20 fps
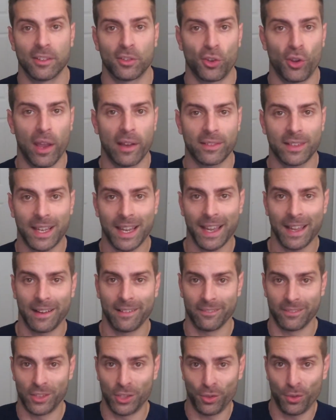So you have to kind
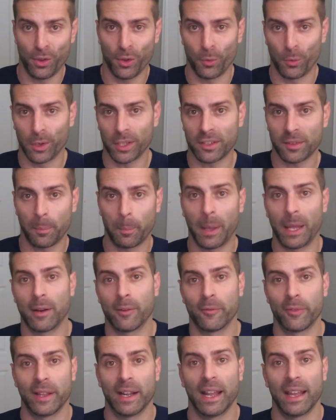of do the risk
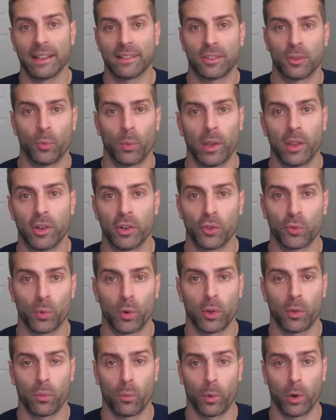benefit as to whether it's
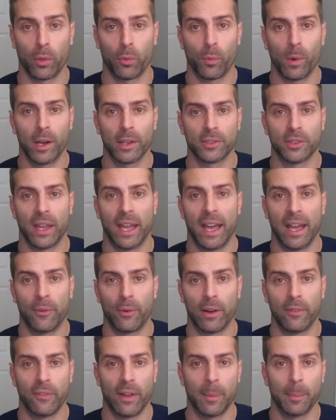worth, worthwhile to add
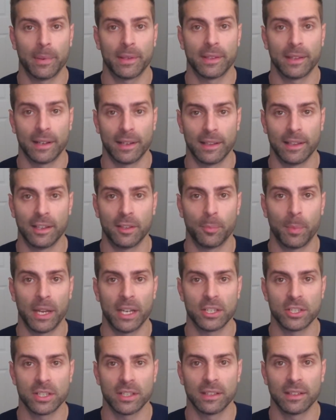rifampicin in these
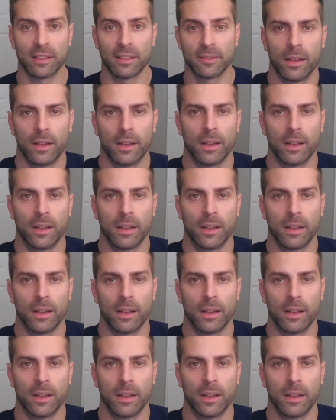patients